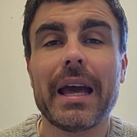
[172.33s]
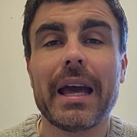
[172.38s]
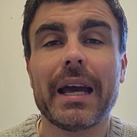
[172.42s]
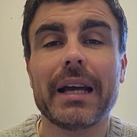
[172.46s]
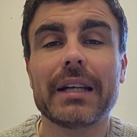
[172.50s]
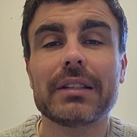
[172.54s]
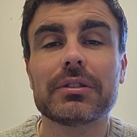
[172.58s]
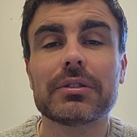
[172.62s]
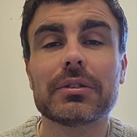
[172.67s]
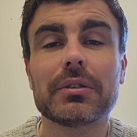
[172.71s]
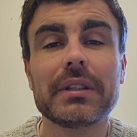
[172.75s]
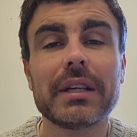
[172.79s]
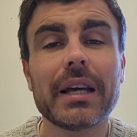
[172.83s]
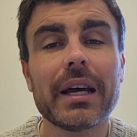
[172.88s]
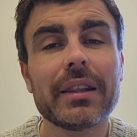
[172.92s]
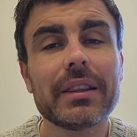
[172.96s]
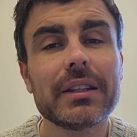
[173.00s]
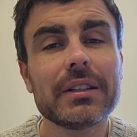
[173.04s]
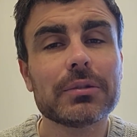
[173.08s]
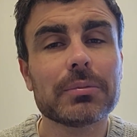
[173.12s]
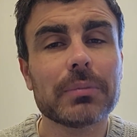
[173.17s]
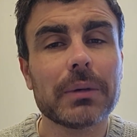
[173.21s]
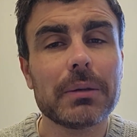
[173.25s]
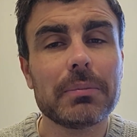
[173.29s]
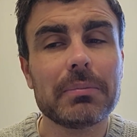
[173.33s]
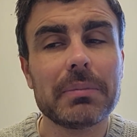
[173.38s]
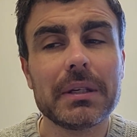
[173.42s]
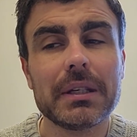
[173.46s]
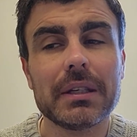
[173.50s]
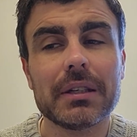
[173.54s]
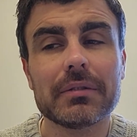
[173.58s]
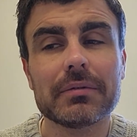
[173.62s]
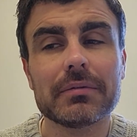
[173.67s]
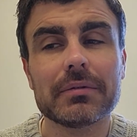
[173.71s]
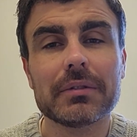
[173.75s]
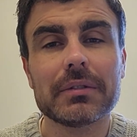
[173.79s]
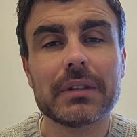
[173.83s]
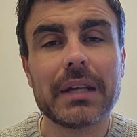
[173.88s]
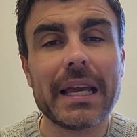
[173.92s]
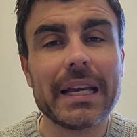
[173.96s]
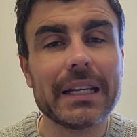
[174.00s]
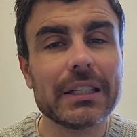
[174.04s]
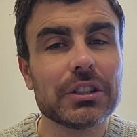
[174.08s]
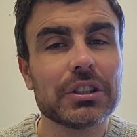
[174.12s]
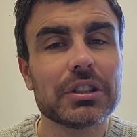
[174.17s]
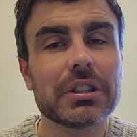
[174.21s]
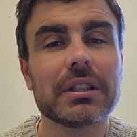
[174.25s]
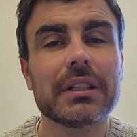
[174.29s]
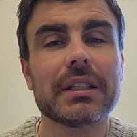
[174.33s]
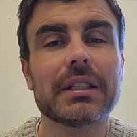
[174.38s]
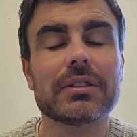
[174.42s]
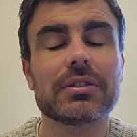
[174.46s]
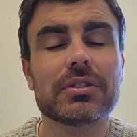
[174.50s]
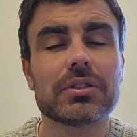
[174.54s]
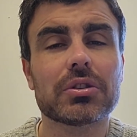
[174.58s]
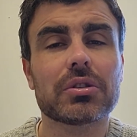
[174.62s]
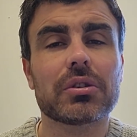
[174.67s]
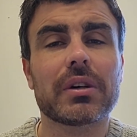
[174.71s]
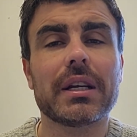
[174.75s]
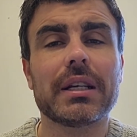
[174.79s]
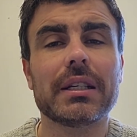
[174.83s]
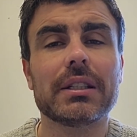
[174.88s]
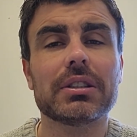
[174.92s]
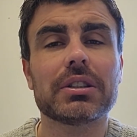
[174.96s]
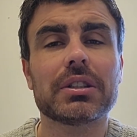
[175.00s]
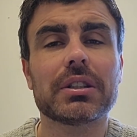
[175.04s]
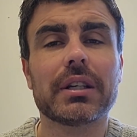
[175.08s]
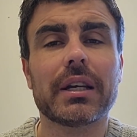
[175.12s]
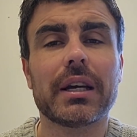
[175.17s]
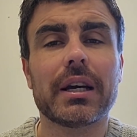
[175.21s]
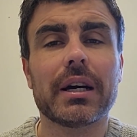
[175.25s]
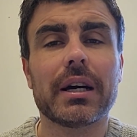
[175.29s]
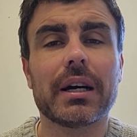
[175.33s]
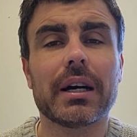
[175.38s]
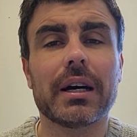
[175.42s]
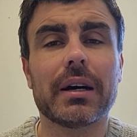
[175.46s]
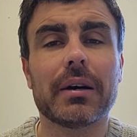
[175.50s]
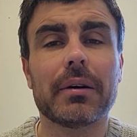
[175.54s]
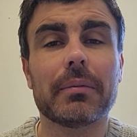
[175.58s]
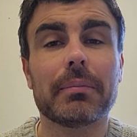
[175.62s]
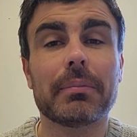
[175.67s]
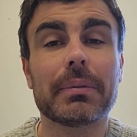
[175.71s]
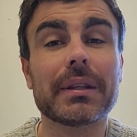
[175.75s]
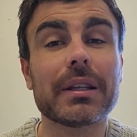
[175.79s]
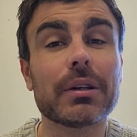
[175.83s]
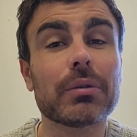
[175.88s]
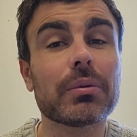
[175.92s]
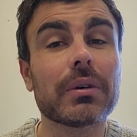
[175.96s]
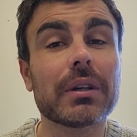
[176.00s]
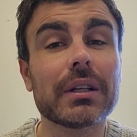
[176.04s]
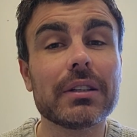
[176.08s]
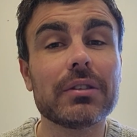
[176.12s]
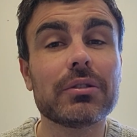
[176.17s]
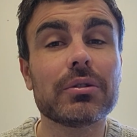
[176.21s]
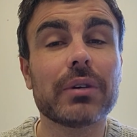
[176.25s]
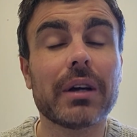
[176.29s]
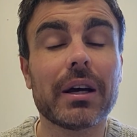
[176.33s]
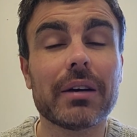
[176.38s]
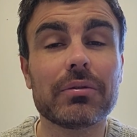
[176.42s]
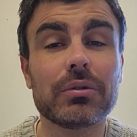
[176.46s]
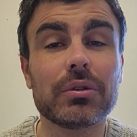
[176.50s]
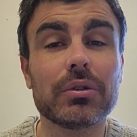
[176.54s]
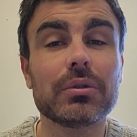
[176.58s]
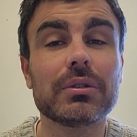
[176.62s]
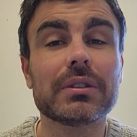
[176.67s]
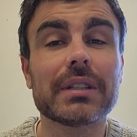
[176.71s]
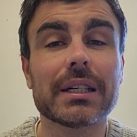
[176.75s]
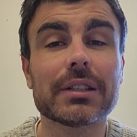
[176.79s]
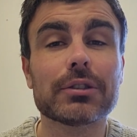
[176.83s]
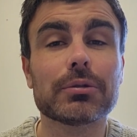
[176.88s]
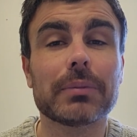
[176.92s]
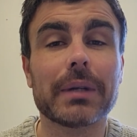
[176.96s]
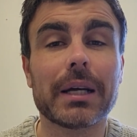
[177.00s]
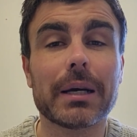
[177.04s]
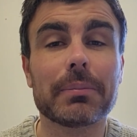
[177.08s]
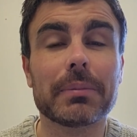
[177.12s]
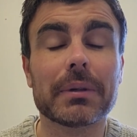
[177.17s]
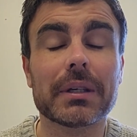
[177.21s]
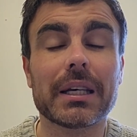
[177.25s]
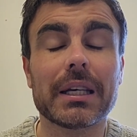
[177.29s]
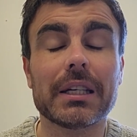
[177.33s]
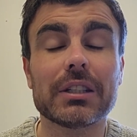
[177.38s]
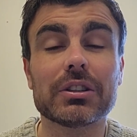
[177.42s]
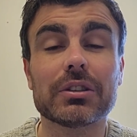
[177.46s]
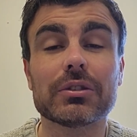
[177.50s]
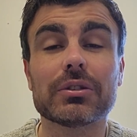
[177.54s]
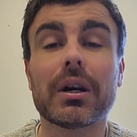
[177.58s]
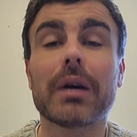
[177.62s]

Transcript: And so, yeah, these might be ancient and strange, but they really do have New Testament applications.